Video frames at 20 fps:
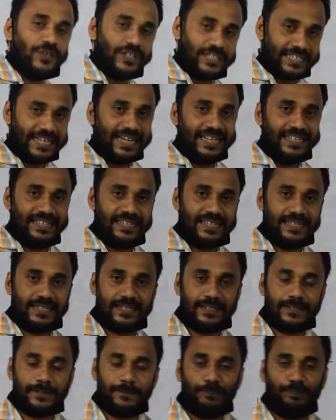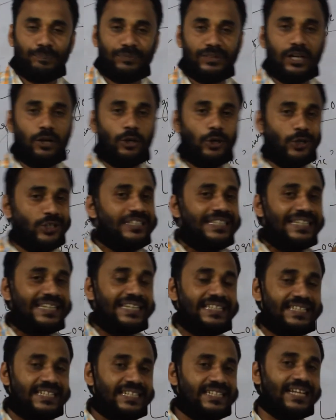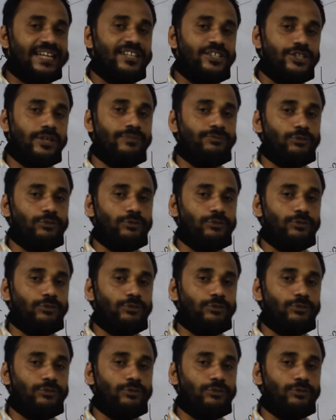science. Now logic is the science of